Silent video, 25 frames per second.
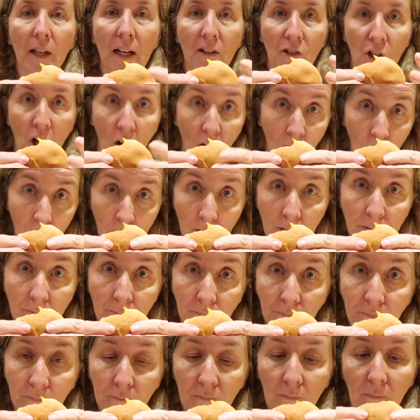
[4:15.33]
It's hot.
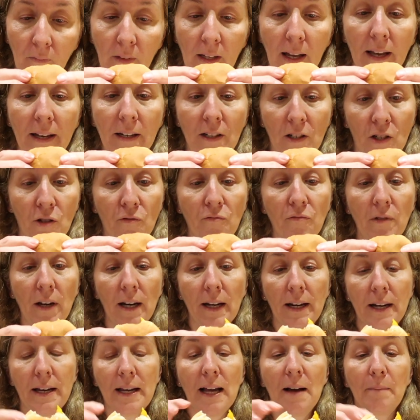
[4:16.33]
That's good. It's
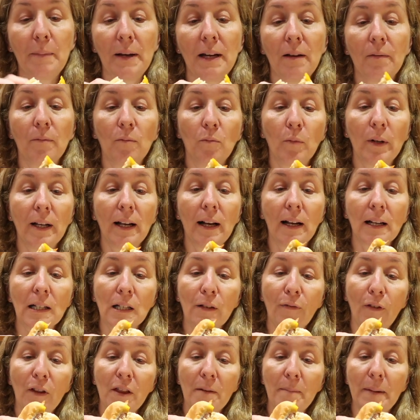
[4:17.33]
really yummy. We
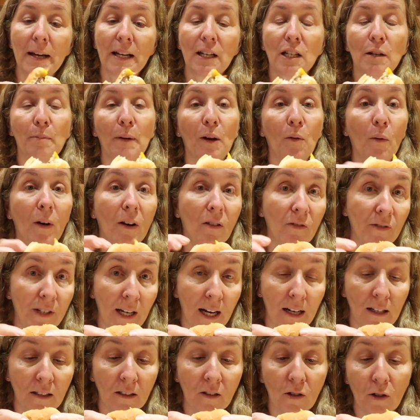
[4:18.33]
asked for the meat to be well
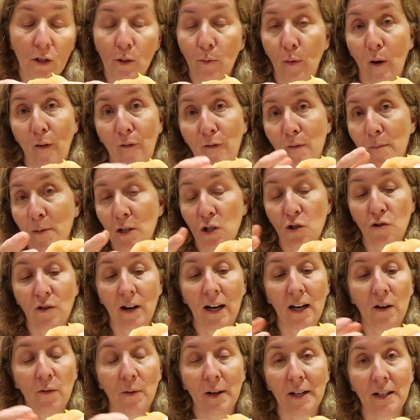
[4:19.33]
done because we're from
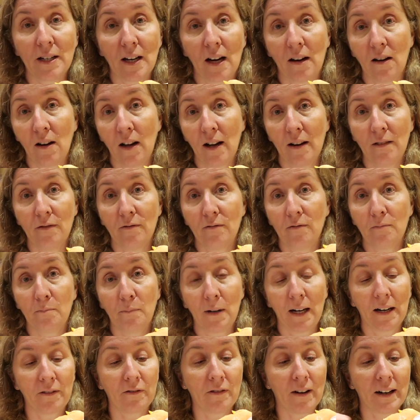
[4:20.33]
Australia and we don't like,
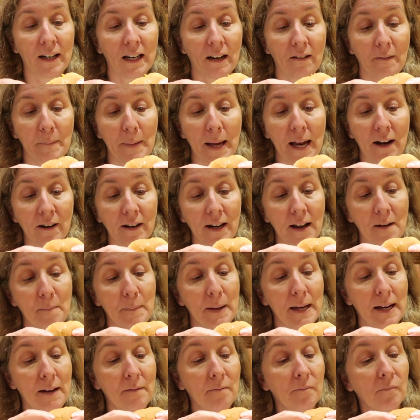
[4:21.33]
like running around all
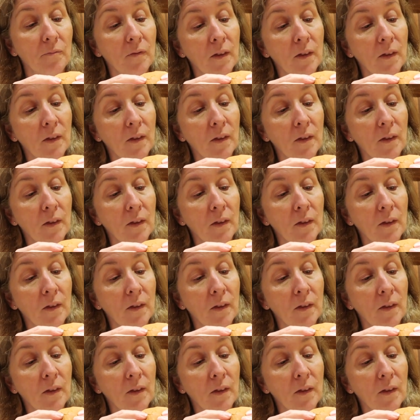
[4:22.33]
meat.